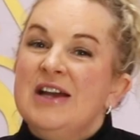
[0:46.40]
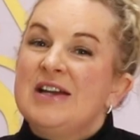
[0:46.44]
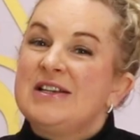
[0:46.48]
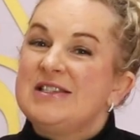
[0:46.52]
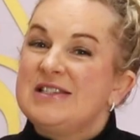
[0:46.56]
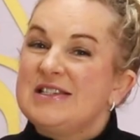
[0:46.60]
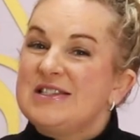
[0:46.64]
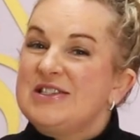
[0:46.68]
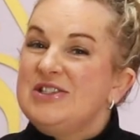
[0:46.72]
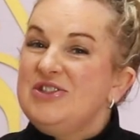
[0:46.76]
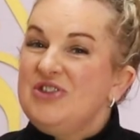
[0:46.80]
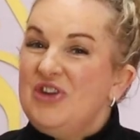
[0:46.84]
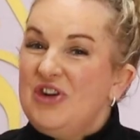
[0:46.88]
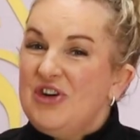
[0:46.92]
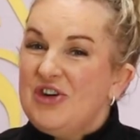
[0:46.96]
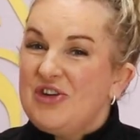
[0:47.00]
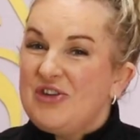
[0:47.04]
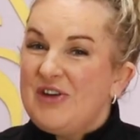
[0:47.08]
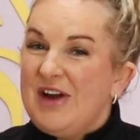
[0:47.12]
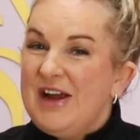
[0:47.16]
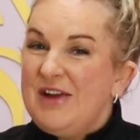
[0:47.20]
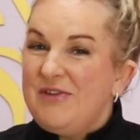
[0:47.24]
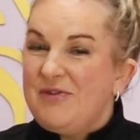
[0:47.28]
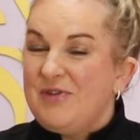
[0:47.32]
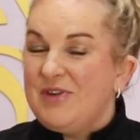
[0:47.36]
because it's not
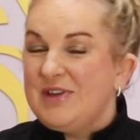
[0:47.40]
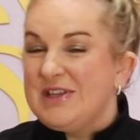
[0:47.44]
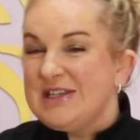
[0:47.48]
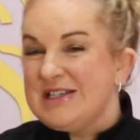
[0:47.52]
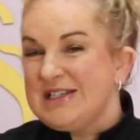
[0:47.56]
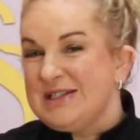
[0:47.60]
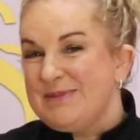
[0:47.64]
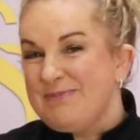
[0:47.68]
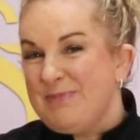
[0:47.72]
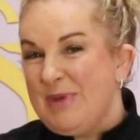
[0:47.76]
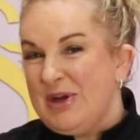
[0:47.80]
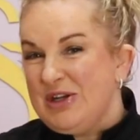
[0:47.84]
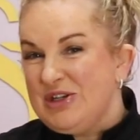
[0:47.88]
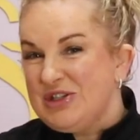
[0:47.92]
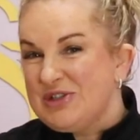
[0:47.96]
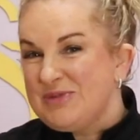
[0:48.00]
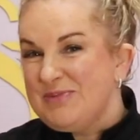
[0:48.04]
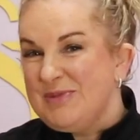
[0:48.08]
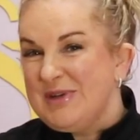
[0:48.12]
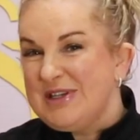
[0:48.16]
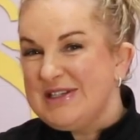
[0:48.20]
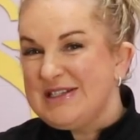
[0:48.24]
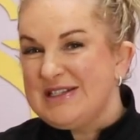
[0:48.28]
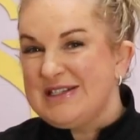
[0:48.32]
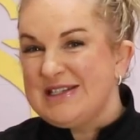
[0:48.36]
great for the sponge
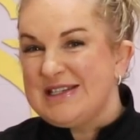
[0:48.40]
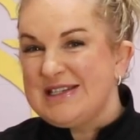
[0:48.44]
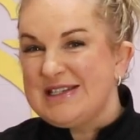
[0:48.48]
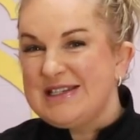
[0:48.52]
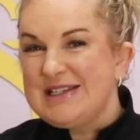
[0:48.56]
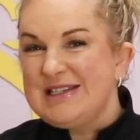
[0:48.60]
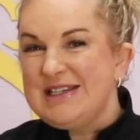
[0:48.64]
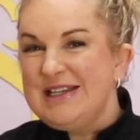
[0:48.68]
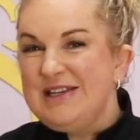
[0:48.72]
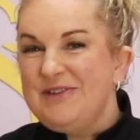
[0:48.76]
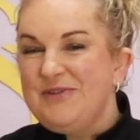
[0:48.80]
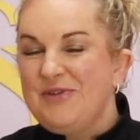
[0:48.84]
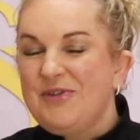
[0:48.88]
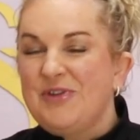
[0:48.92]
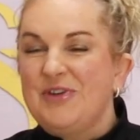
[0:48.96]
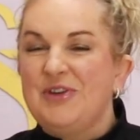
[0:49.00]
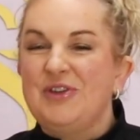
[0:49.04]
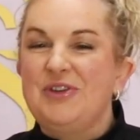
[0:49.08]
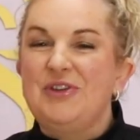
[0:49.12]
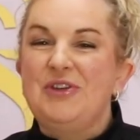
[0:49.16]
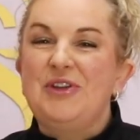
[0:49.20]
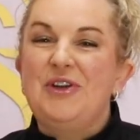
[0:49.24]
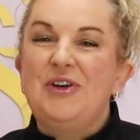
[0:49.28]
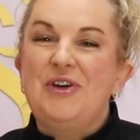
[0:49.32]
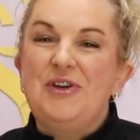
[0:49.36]
mix to sit for
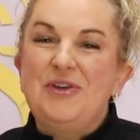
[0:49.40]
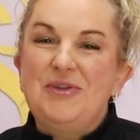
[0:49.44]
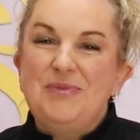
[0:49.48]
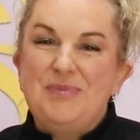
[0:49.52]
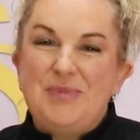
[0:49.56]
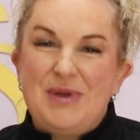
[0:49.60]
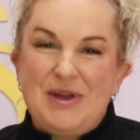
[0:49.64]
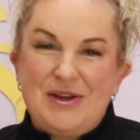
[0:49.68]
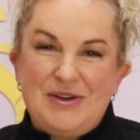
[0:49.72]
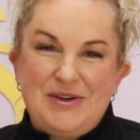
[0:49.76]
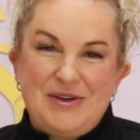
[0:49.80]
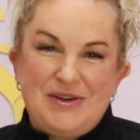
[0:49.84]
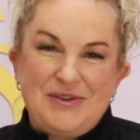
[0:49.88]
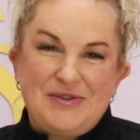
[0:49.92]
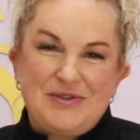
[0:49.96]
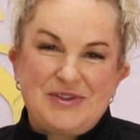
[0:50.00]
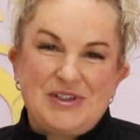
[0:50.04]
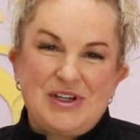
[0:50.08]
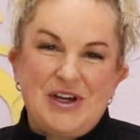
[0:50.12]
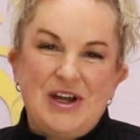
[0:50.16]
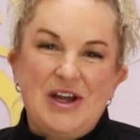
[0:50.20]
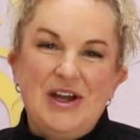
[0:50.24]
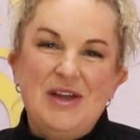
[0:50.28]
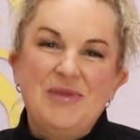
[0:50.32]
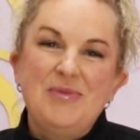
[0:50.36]
a long period of
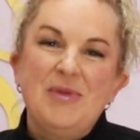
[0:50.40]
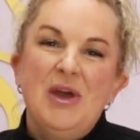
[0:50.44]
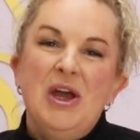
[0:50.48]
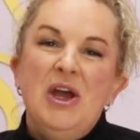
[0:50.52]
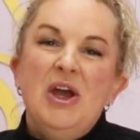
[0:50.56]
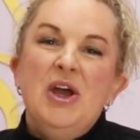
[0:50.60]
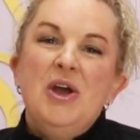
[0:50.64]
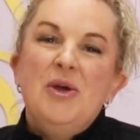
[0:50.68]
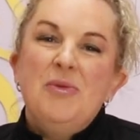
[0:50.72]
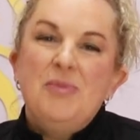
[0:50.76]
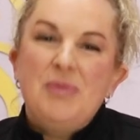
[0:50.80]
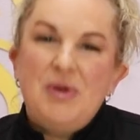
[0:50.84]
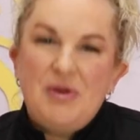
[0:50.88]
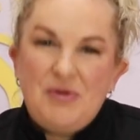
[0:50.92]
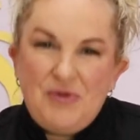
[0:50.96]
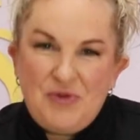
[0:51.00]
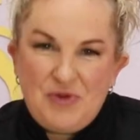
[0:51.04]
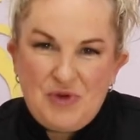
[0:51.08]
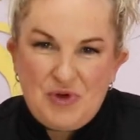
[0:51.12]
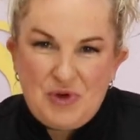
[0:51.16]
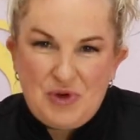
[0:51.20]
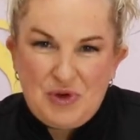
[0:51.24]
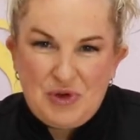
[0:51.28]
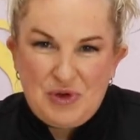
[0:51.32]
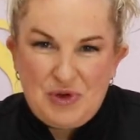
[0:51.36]
time
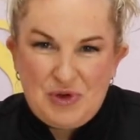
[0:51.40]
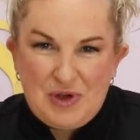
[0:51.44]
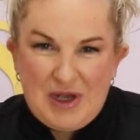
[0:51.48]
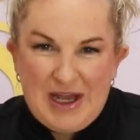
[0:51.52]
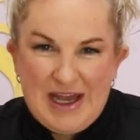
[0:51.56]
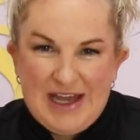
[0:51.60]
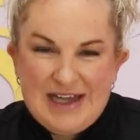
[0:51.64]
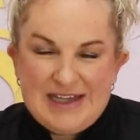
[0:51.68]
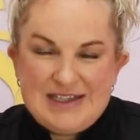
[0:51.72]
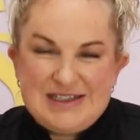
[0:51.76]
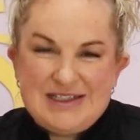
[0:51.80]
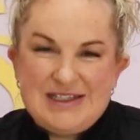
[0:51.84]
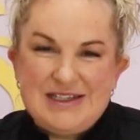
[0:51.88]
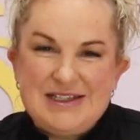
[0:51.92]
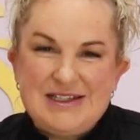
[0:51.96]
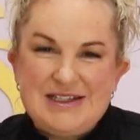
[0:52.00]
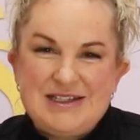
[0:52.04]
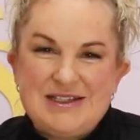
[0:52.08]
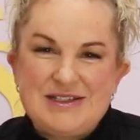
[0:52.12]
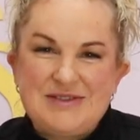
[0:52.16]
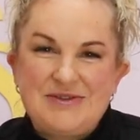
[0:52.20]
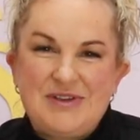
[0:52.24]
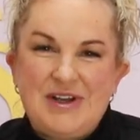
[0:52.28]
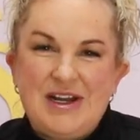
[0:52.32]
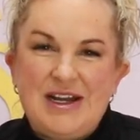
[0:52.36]
before your cake tin
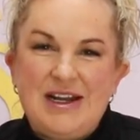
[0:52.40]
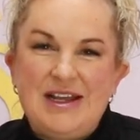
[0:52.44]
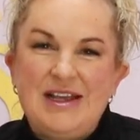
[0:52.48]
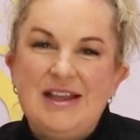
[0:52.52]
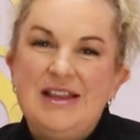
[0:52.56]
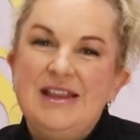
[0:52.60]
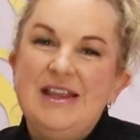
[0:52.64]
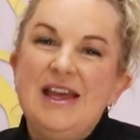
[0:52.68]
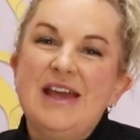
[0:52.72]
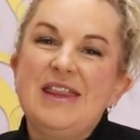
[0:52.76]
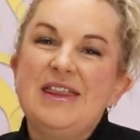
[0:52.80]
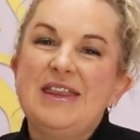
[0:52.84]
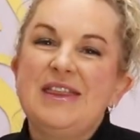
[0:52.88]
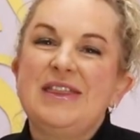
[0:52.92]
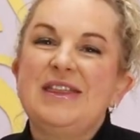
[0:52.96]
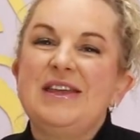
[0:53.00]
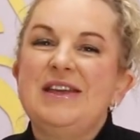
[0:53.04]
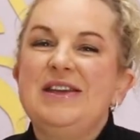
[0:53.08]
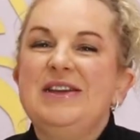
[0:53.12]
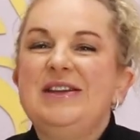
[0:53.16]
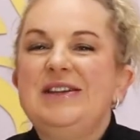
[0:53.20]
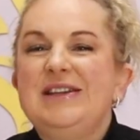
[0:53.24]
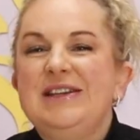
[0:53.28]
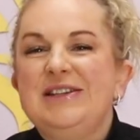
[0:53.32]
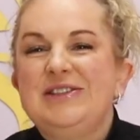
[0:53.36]
is ready. The other thing
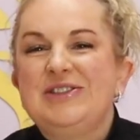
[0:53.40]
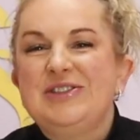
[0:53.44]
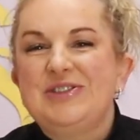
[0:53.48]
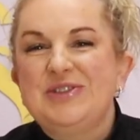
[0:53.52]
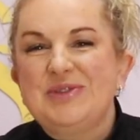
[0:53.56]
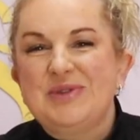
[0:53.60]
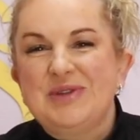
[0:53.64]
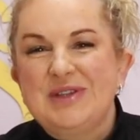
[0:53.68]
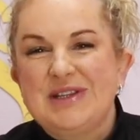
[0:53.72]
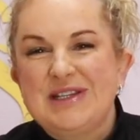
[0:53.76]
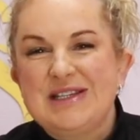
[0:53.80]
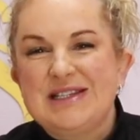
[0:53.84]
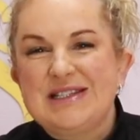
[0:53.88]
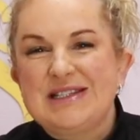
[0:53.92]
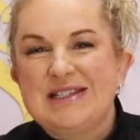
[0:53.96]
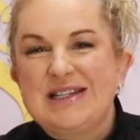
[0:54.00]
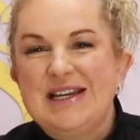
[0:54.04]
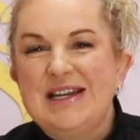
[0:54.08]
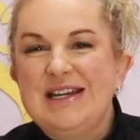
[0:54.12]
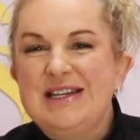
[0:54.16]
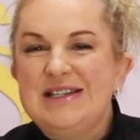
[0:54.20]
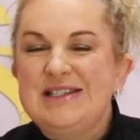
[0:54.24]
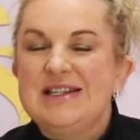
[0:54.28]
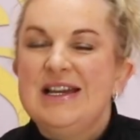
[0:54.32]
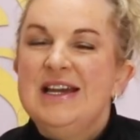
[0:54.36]
you need to do at this
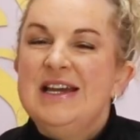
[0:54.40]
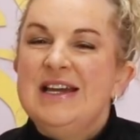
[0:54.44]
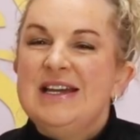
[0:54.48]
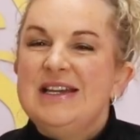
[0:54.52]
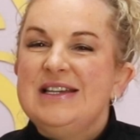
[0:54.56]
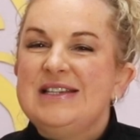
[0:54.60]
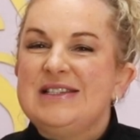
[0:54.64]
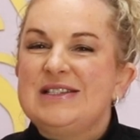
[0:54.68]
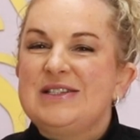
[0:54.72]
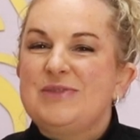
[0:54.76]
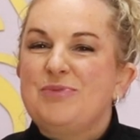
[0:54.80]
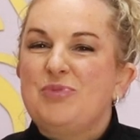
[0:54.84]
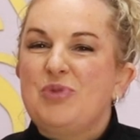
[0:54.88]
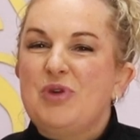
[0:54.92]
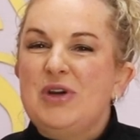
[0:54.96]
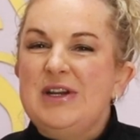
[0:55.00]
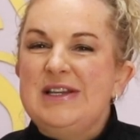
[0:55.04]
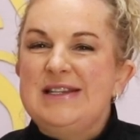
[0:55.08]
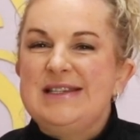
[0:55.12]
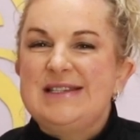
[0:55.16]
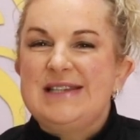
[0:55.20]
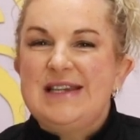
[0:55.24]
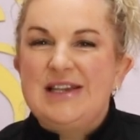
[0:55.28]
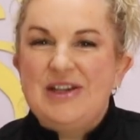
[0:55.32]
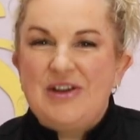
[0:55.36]
stage is to
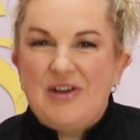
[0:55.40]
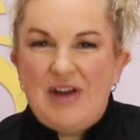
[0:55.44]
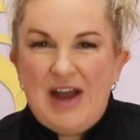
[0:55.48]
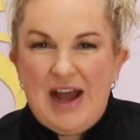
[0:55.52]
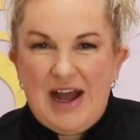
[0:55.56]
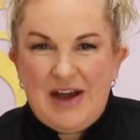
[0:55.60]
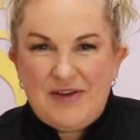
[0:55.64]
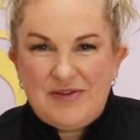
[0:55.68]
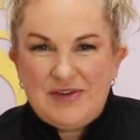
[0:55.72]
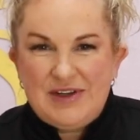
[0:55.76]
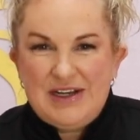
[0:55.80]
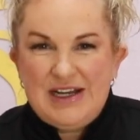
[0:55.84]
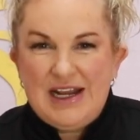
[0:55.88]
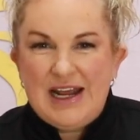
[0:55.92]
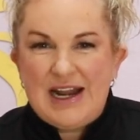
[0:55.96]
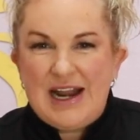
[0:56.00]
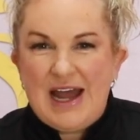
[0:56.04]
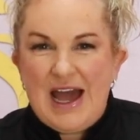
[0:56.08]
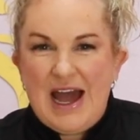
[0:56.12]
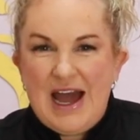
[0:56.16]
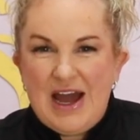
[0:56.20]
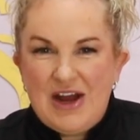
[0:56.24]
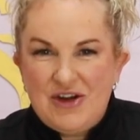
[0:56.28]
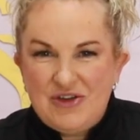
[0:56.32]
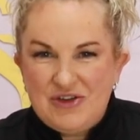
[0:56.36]
preset your oven at
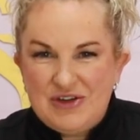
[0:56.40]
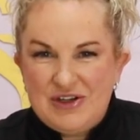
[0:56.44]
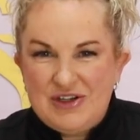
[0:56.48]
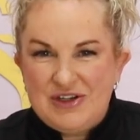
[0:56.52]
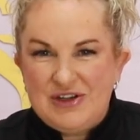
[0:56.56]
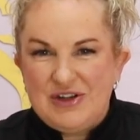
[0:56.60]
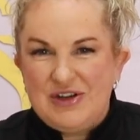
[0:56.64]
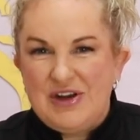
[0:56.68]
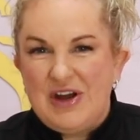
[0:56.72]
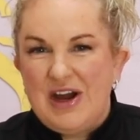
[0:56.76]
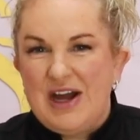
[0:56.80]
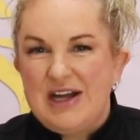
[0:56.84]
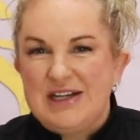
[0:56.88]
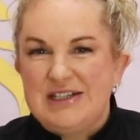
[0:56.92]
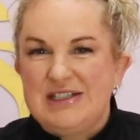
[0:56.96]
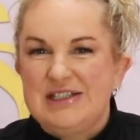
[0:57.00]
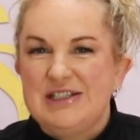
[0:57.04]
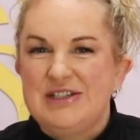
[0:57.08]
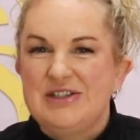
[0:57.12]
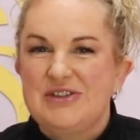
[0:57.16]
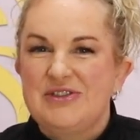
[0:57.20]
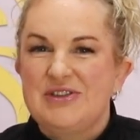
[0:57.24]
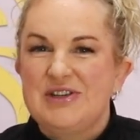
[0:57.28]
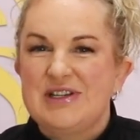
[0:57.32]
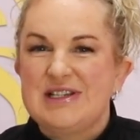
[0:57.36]
190
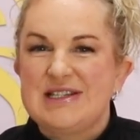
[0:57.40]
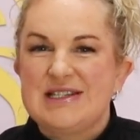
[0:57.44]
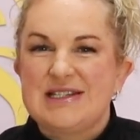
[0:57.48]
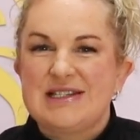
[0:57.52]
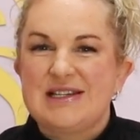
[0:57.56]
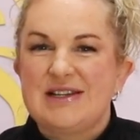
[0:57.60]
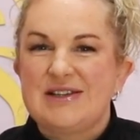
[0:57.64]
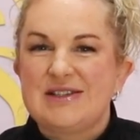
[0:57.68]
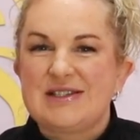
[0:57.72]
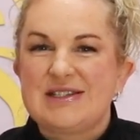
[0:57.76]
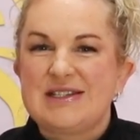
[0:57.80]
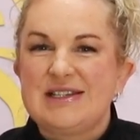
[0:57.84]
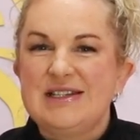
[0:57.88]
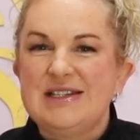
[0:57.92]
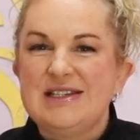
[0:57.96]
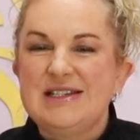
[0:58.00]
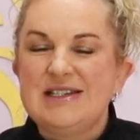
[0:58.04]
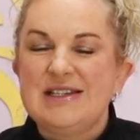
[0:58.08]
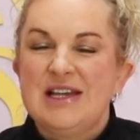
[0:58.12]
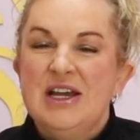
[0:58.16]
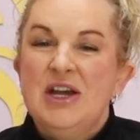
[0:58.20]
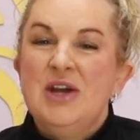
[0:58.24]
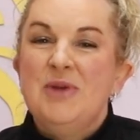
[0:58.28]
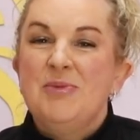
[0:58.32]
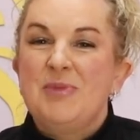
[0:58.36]
degrees
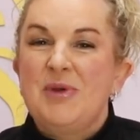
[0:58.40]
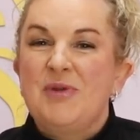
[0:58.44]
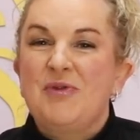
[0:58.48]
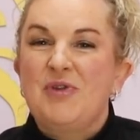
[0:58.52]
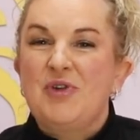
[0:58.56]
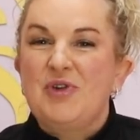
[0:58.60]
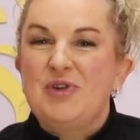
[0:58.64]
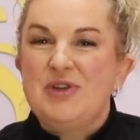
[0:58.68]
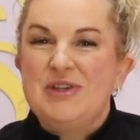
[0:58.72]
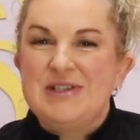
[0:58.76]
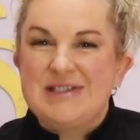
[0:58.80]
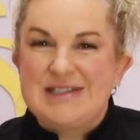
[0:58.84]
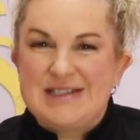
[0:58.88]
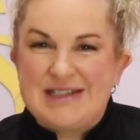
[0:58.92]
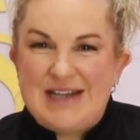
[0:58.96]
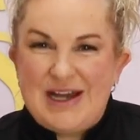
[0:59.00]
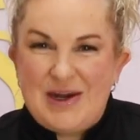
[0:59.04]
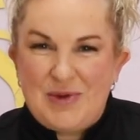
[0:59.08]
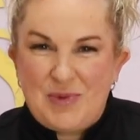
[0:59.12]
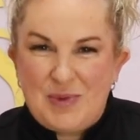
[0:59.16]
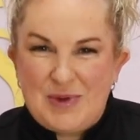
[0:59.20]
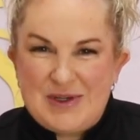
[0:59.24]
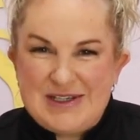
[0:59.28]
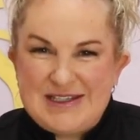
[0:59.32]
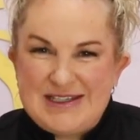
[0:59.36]
Celsius before you
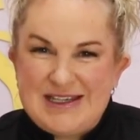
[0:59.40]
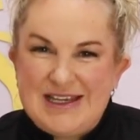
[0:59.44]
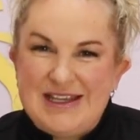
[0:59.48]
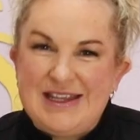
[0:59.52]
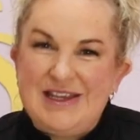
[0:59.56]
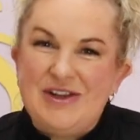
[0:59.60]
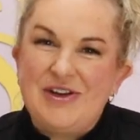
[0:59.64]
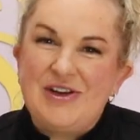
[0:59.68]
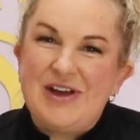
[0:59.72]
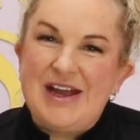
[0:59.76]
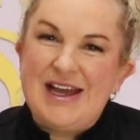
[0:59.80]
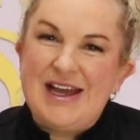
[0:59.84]
start whisking your